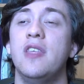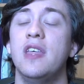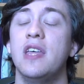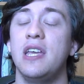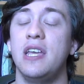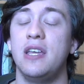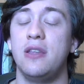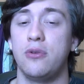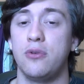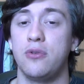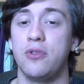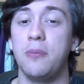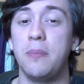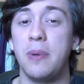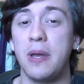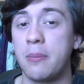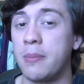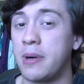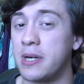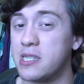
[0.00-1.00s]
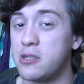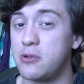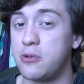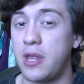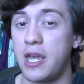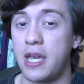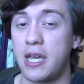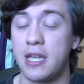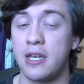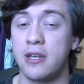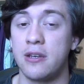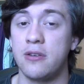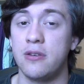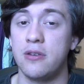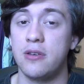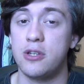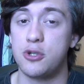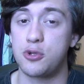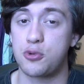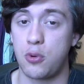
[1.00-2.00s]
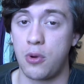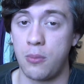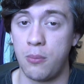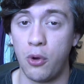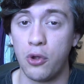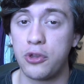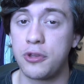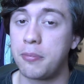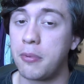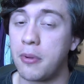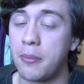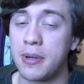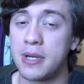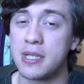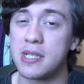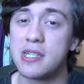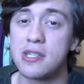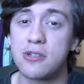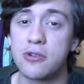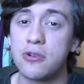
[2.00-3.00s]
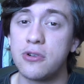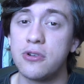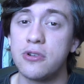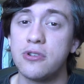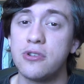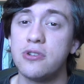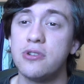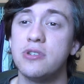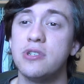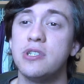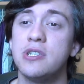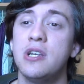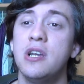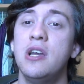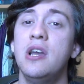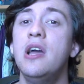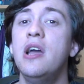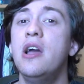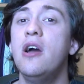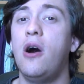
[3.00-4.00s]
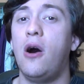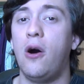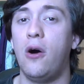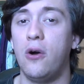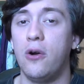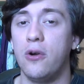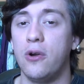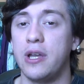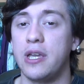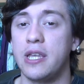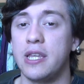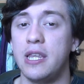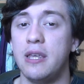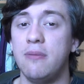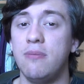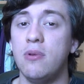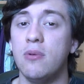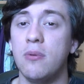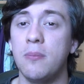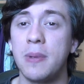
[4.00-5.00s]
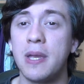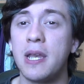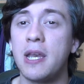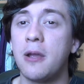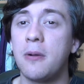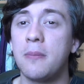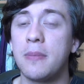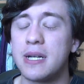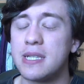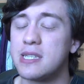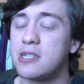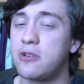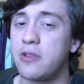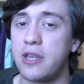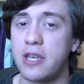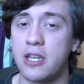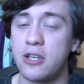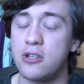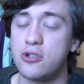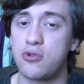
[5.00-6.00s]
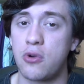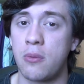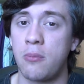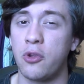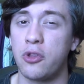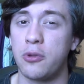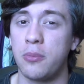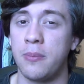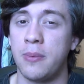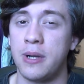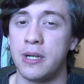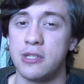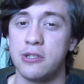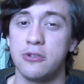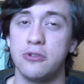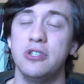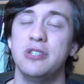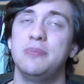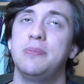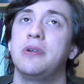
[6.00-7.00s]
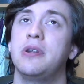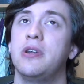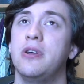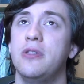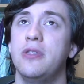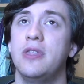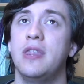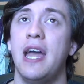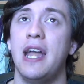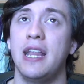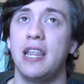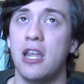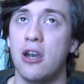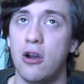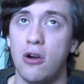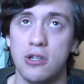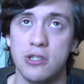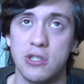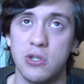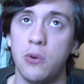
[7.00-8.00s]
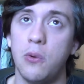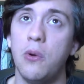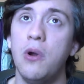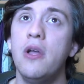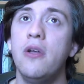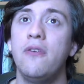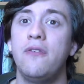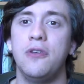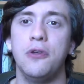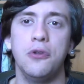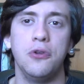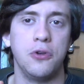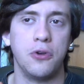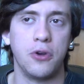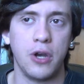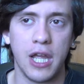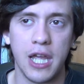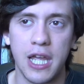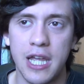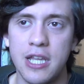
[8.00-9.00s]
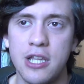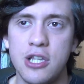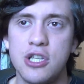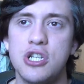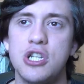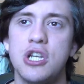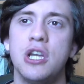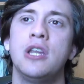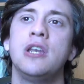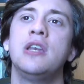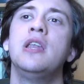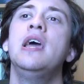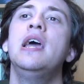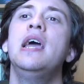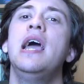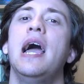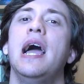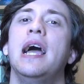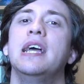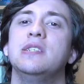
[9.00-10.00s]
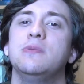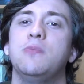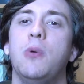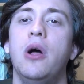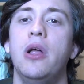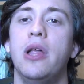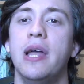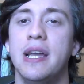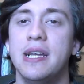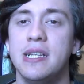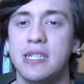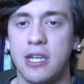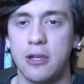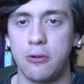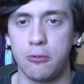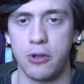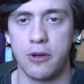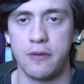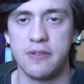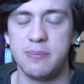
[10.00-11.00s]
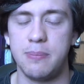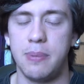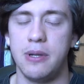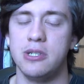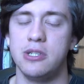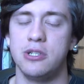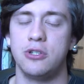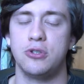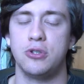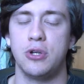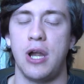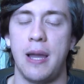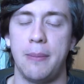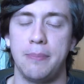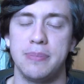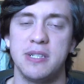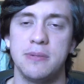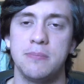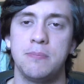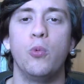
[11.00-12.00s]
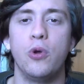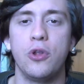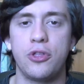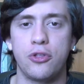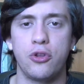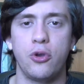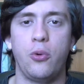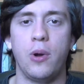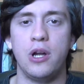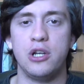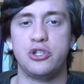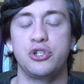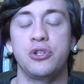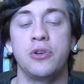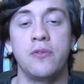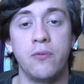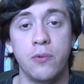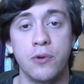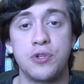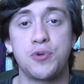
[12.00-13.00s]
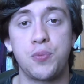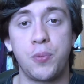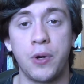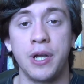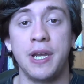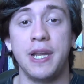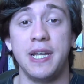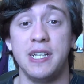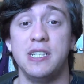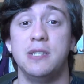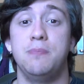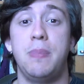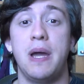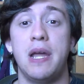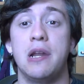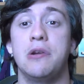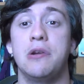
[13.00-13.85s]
either the big monster that can destroy multiple monsters, or it can give you a medium monster that can destroy multiple monsters, but that can also fuel your engine, as well as get rid of spells and traps. With the question of which one is better,